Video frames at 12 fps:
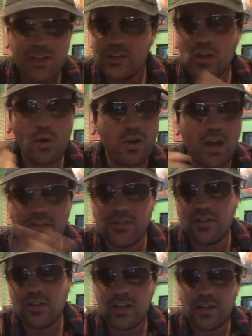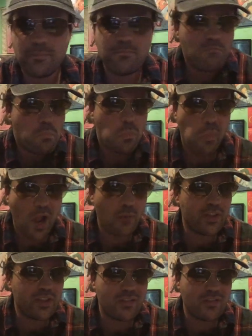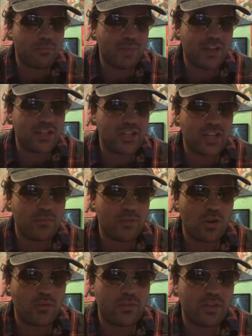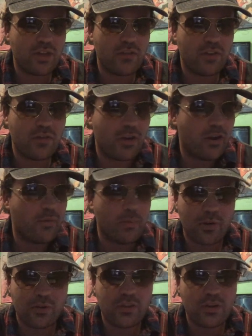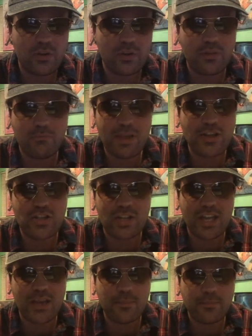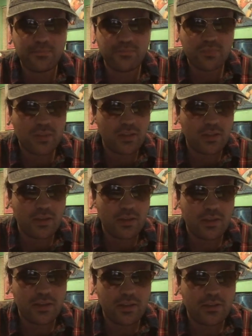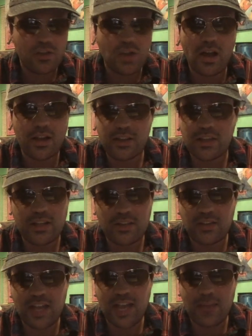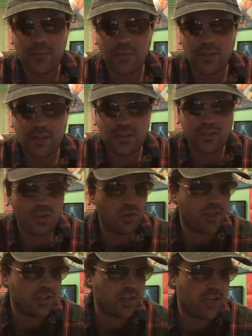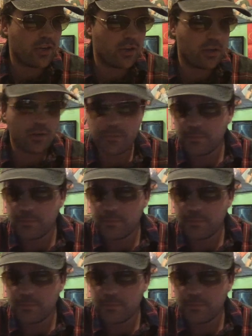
No Godzilla. I don't think they even mention him. They don't. If I remember, they don't even mention him. Uh, that his name until like later.